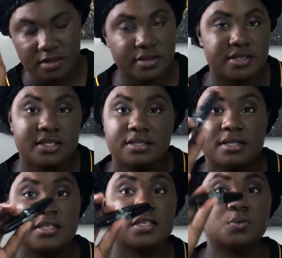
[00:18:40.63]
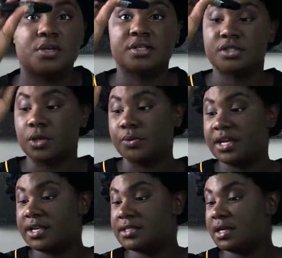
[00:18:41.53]
is one. So
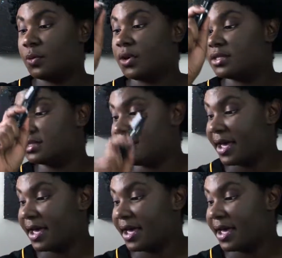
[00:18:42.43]
NYX wins the